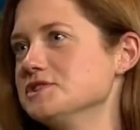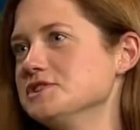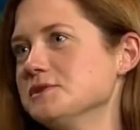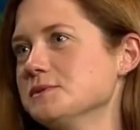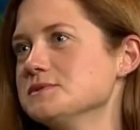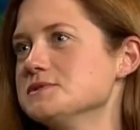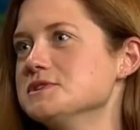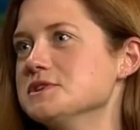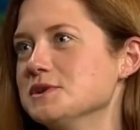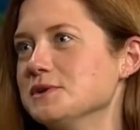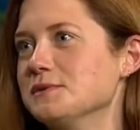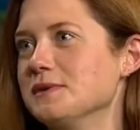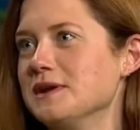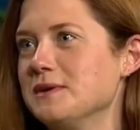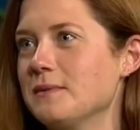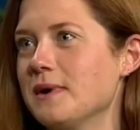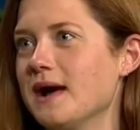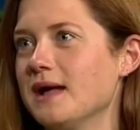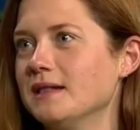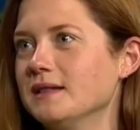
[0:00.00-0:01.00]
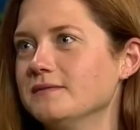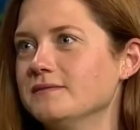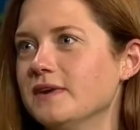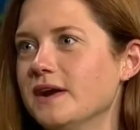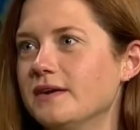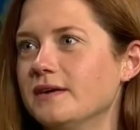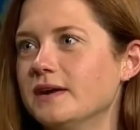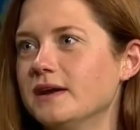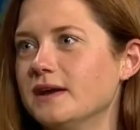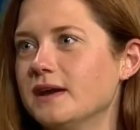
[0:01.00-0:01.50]
she wants to do it really well and
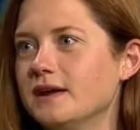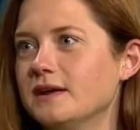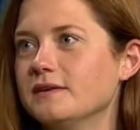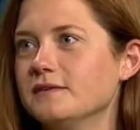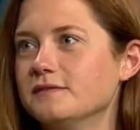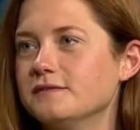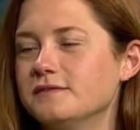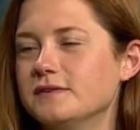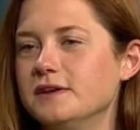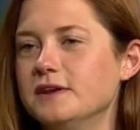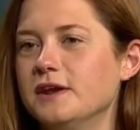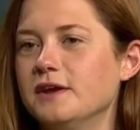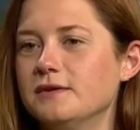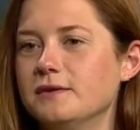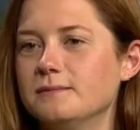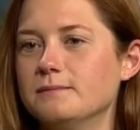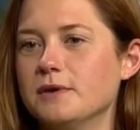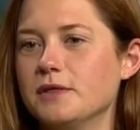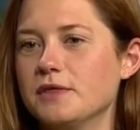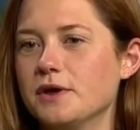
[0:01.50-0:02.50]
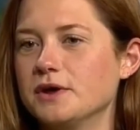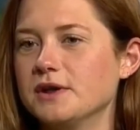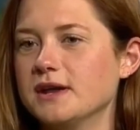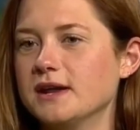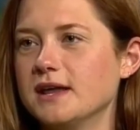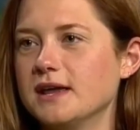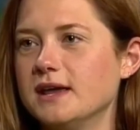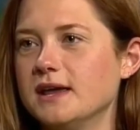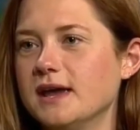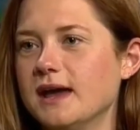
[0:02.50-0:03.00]
very kind of,
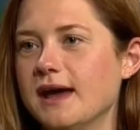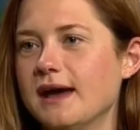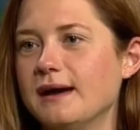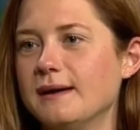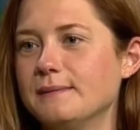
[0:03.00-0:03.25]
methodically.